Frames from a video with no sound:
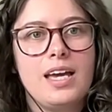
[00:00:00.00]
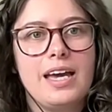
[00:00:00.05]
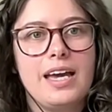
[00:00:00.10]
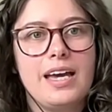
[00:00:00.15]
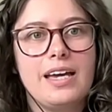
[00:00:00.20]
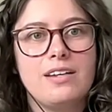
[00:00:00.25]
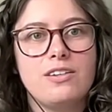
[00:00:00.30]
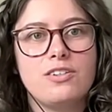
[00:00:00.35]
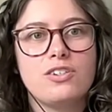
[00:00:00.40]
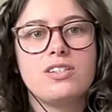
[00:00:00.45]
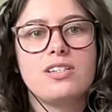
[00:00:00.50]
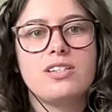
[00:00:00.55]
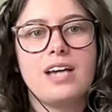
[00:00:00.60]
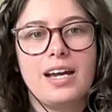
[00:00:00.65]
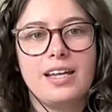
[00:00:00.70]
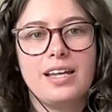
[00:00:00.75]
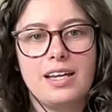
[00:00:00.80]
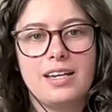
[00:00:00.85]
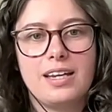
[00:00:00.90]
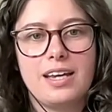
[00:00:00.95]
And just to
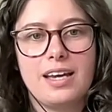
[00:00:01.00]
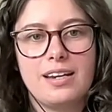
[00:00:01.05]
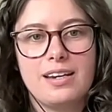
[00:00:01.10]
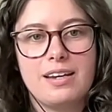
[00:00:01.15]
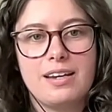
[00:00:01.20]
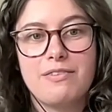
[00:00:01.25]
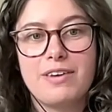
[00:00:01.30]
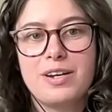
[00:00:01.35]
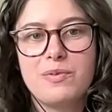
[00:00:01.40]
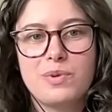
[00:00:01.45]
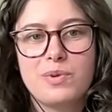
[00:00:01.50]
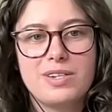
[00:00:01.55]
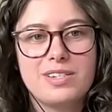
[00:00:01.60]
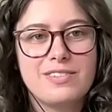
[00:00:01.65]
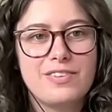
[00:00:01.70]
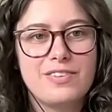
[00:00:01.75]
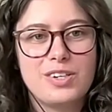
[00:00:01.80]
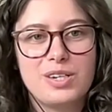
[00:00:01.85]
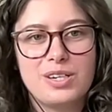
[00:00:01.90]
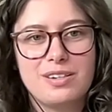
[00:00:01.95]
highlight again, if anyone
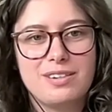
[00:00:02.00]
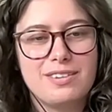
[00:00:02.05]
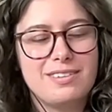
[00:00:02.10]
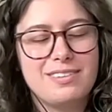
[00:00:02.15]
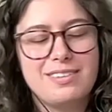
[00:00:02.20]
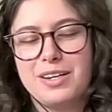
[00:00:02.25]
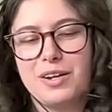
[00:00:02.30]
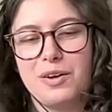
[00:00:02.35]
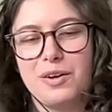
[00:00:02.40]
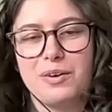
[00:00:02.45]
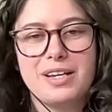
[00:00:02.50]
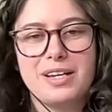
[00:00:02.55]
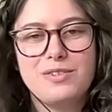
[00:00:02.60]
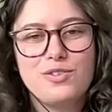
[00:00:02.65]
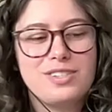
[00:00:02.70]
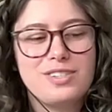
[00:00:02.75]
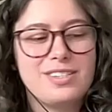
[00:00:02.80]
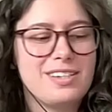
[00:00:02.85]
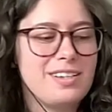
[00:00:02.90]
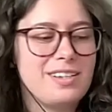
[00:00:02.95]
is very
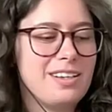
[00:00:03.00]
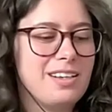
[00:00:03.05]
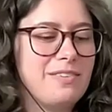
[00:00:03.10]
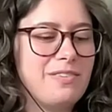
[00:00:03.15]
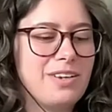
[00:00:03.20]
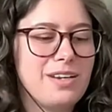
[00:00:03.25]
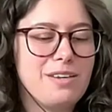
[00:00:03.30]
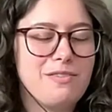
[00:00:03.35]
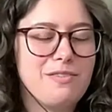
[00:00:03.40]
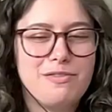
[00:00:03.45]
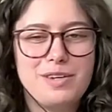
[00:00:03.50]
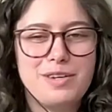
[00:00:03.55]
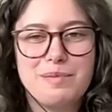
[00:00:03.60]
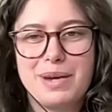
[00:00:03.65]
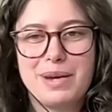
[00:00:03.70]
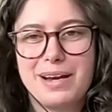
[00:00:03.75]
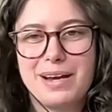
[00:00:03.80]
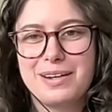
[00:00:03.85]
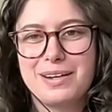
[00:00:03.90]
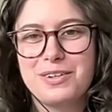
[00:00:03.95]
interested in giving any
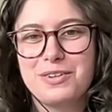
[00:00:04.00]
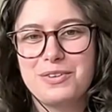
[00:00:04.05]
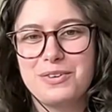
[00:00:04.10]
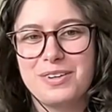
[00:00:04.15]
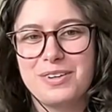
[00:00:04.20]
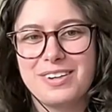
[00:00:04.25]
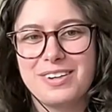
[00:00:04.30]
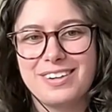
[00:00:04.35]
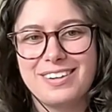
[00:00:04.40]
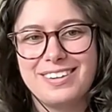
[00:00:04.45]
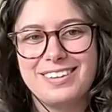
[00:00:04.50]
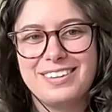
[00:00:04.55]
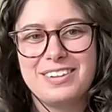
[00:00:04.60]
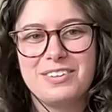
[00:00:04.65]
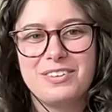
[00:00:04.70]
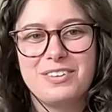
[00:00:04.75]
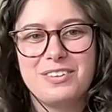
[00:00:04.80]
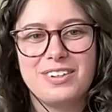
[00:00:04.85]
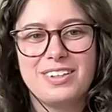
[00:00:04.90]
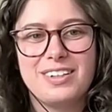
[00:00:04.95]
feedback
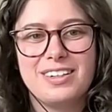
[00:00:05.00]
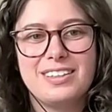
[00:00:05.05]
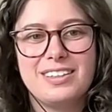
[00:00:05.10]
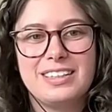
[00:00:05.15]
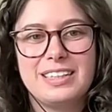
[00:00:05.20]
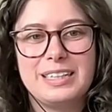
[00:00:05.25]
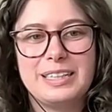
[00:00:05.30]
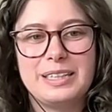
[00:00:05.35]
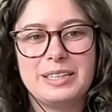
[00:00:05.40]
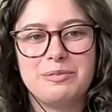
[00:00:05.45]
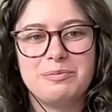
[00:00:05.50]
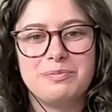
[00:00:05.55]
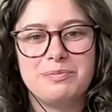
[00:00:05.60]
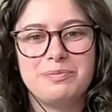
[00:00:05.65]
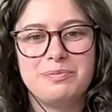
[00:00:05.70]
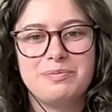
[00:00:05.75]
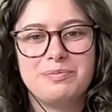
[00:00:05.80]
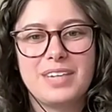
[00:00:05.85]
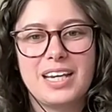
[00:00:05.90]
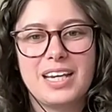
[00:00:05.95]
or
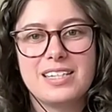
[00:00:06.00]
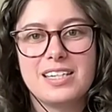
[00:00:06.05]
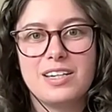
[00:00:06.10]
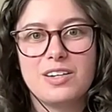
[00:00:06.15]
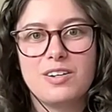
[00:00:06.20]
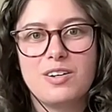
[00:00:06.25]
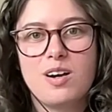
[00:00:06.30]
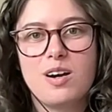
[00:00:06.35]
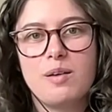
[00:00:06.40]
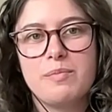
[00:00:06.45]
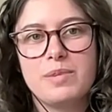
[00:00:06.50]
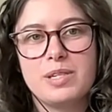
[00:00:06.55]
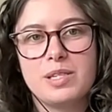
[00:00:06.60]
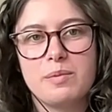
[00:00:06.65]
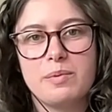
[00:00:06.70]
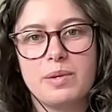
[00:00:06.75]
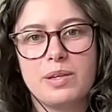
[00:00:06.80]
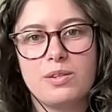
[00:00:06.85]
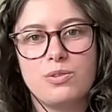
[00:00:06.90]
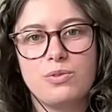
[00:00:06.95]
has any comments
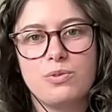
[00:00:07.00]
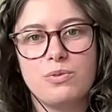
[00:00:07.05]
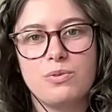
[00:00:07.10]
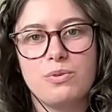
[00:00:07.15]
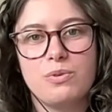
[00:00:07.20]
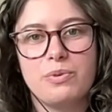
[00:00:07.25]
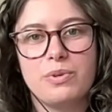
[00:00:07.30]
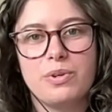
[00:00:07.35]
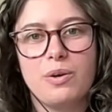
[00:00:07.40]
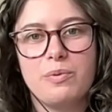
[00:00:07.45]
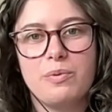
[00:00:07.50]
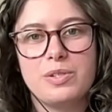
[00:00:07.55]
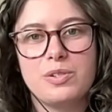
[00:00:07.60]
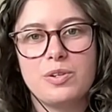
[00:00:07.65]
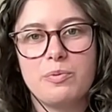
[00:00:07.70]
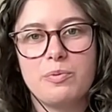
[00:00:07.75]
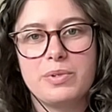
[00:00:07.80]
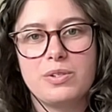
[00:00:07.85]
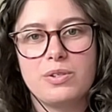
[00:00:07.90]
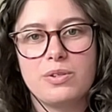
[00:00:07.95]
about the tool, we're always
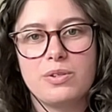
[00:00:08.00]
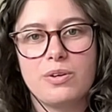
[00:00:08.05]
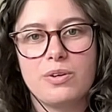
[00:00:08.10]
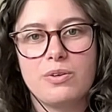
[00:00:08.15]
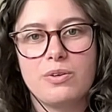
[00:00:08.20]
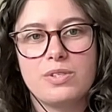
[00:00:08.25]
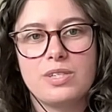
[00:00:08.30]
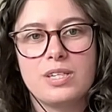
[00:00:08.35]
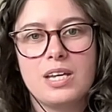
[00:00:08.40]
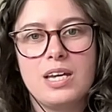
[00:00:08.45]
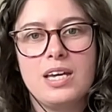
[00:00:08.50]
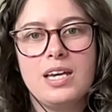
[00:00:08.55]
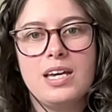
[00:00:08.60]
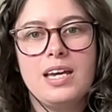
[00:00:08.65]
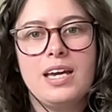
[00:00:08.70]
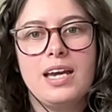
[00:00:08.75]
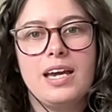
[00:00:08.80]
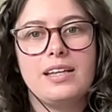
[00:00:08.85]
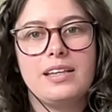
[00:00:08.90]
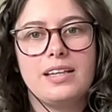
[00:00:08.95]
open to those.
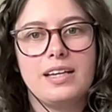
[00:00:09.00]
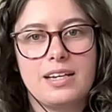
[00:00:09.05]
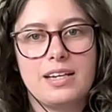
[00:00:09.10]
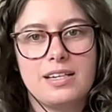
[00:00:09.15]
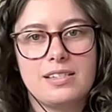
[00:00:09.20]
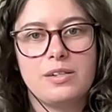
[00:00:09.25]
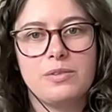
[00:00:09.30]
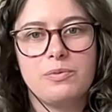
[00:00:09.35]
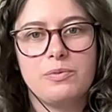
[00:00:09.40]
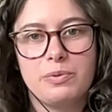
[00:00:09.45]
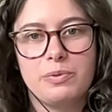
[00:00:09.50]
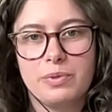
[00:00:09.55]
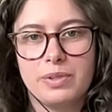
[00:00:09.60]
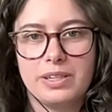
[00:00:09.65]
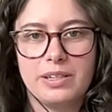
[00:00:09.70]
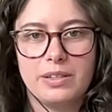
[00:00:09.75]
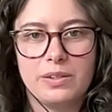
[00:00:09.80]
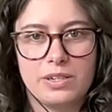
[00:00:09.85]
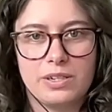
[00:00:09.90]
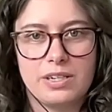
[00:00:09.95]
And like I said, we're
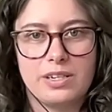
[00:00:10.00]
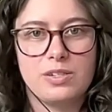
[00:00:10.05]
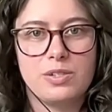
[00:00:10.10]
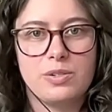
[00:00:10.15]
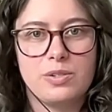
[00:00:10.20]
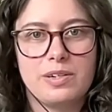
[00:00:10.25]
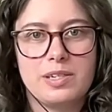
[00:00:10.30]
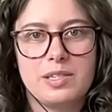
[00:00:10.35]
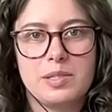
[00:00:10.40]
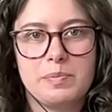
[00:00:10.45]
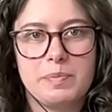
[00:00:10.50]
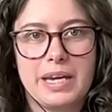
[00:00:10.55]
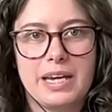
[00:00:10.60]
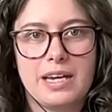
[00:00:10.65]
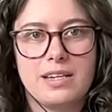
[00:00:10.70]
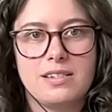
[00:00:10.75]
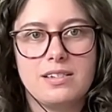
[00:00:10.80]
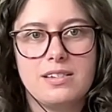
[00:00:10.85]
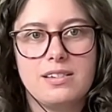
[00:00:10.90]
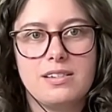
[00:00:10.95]
really looking to
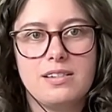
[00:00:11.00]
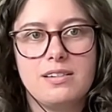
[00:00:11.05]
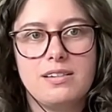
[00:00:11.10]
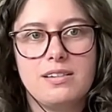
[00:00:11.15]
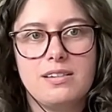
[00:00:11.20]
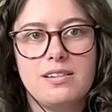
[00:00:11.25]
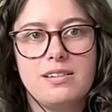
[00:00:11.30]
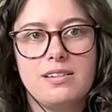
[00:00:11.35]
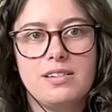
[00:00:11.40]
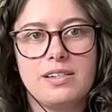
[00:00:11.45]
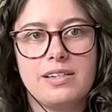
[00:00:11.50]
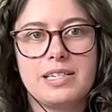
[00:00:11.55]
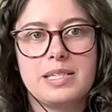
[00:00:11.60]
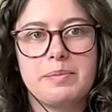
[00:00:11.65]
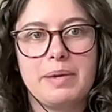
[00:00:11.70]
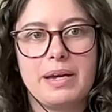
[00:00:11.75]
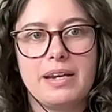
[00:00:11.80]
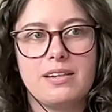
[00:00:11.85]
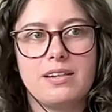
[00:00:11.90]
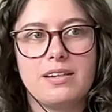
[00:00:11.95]
expand
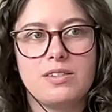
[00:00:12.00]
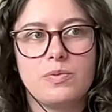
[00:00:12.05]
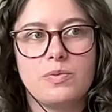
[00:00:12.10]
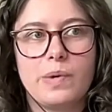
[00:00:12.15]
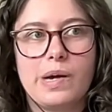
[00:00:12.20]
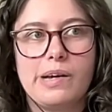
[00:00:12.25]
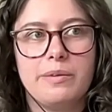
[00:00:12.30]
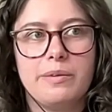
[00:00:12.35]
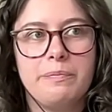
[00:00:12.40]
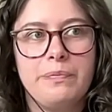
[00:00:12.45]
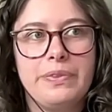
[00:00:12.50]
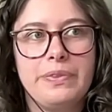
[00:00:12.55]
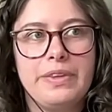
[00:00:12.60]
it as well.